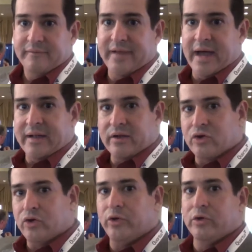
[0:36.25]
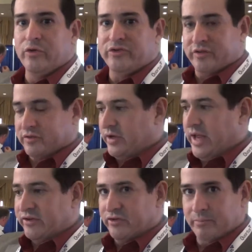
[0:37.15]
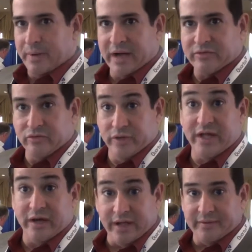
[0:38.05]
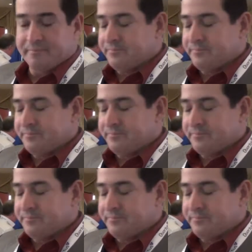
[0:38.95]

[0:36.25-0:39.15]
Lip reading: that could lose its connection back to the internet.